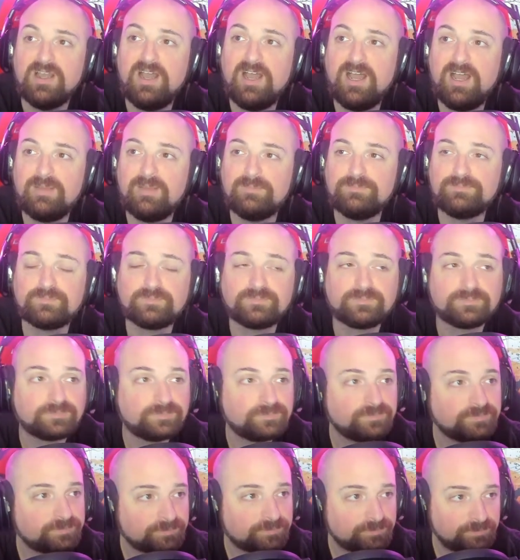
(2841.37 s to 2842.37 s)

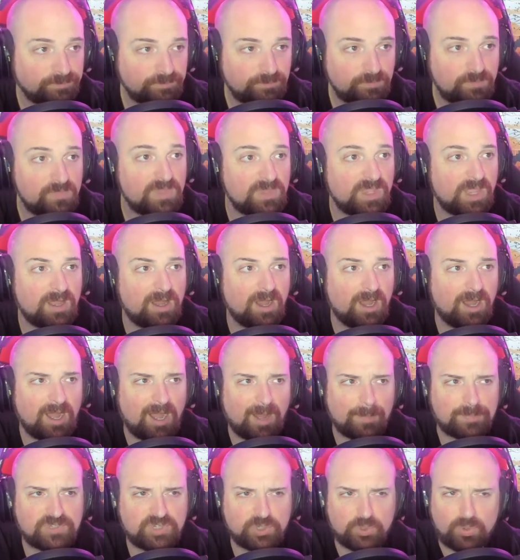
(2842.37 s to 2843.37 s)

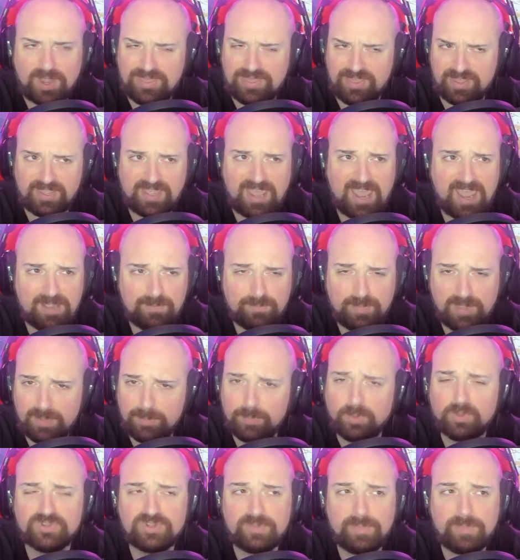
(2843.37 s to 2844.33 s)
Up to I think 8 people,